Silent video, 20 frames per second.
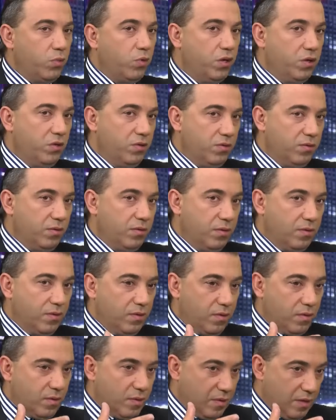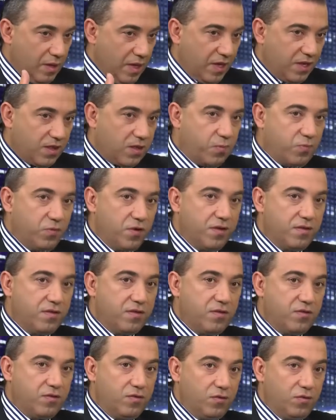want to
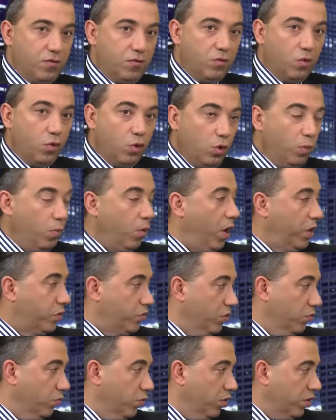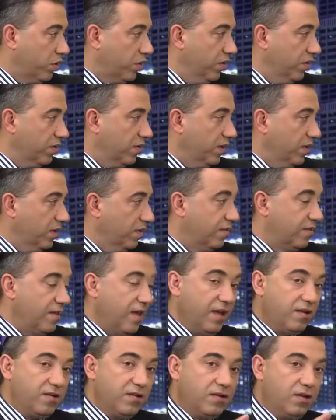express to all migrant workers is
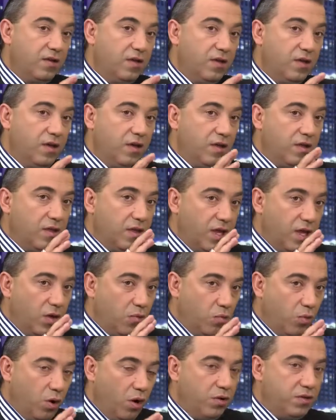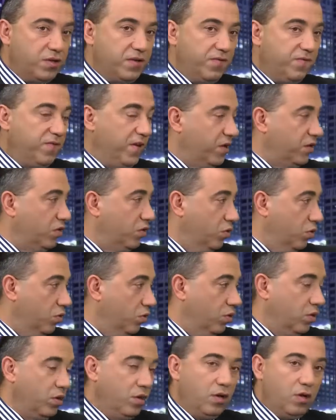that it won't affect
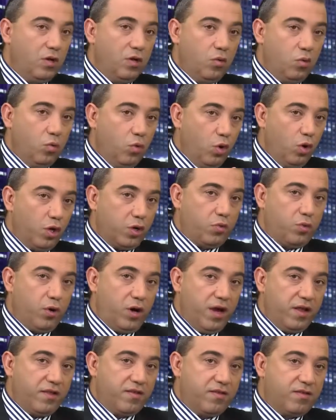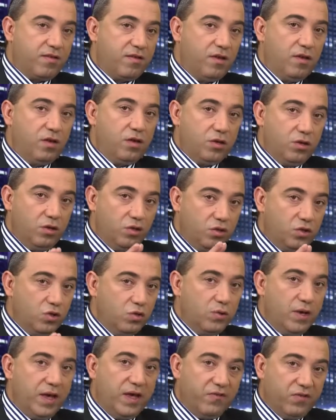your work rights. You
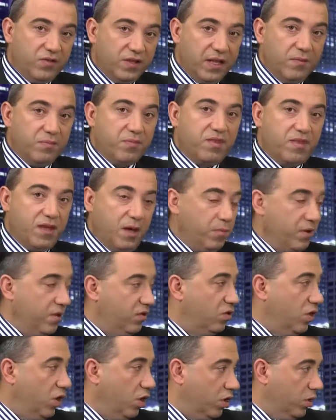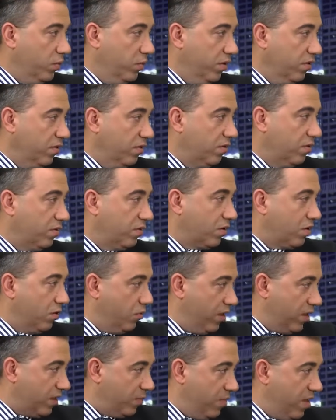do have lump sum entitlements.
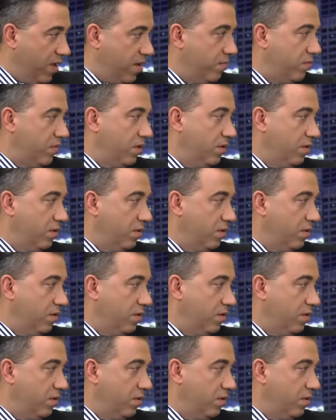Correct, Nam?